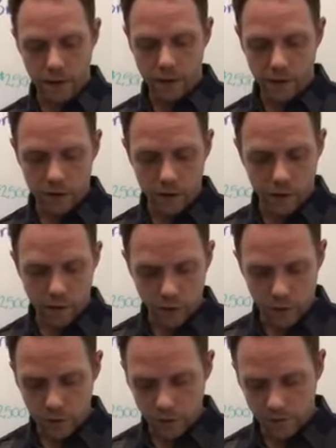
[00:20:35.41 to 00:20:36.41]
I don't actually want to
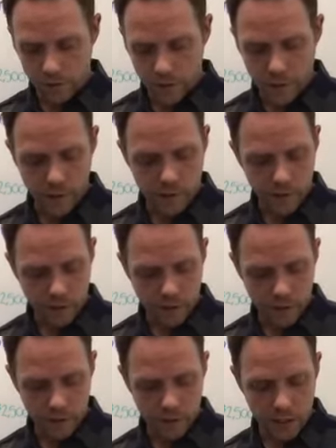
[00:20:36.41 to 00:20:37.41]
shoot from the hip, so let
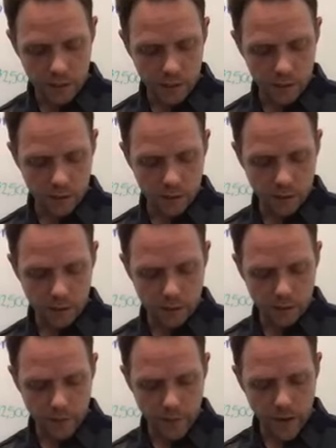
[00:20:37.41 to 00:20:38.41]
me just actually do
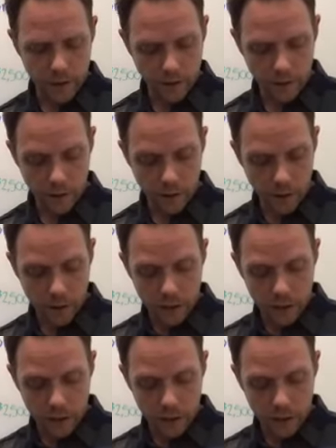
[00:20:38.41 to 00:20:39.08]
simple math here.